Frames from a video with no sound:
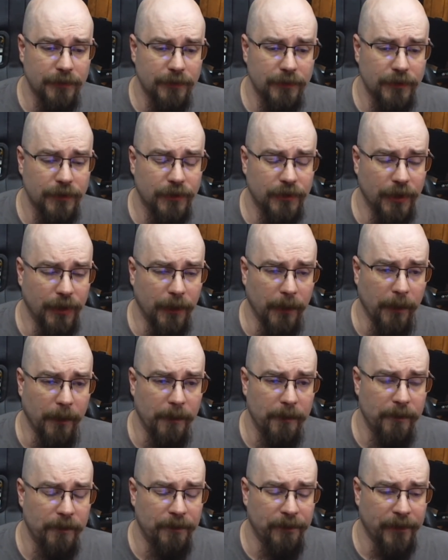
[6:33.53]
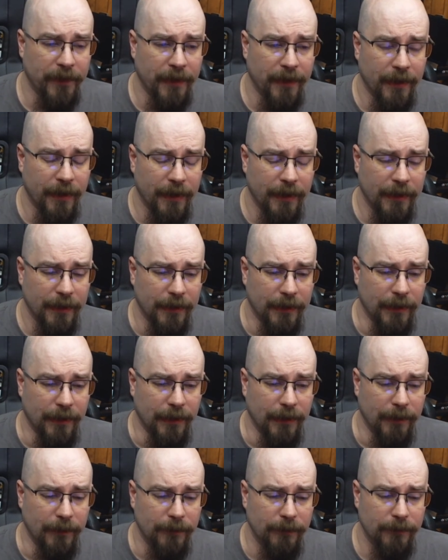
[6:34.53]
So,
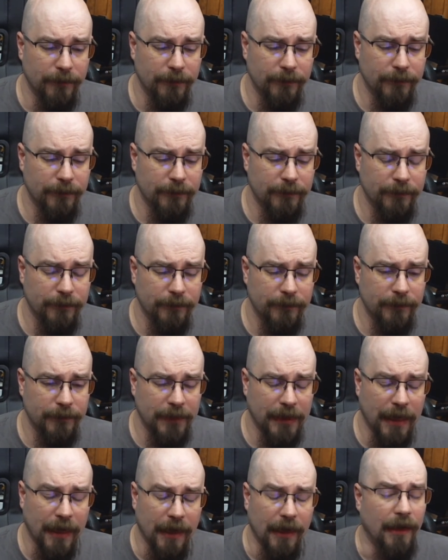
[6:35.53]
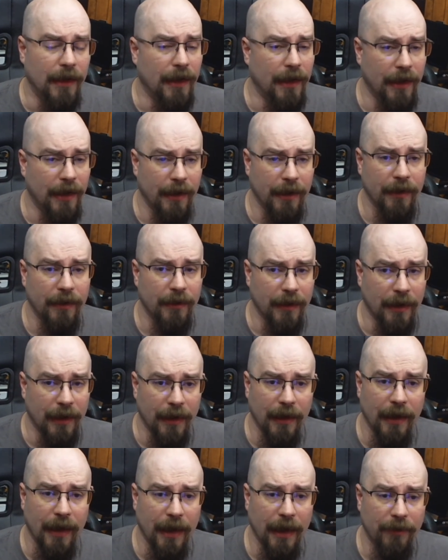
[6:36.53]
uh, yeah, I,
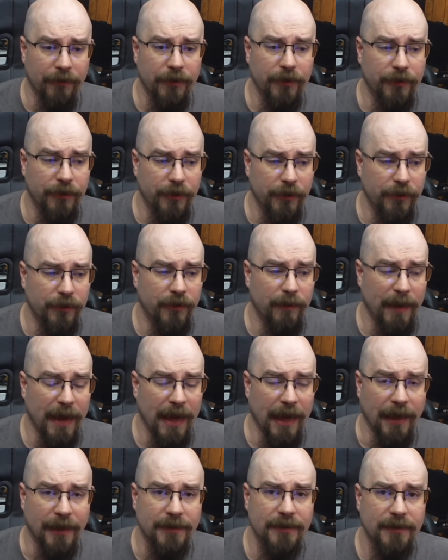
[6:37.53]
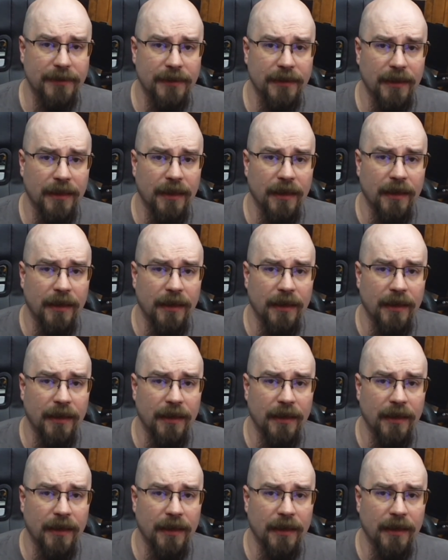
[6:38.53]
I have to choose the past.